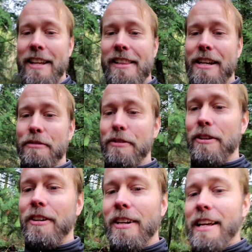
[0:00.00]
Thanks
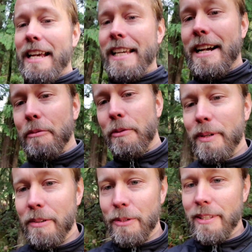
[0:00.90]
for hanging out with
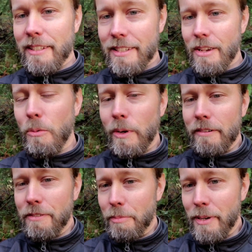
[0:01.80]
me with this
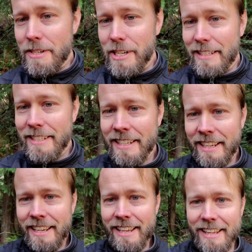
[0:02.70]
wonderful project,
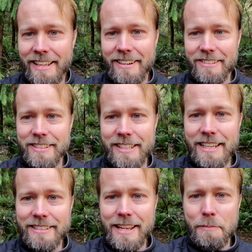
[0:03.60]
and I'll see you
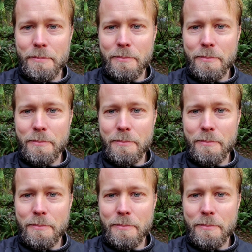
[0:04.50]
next time.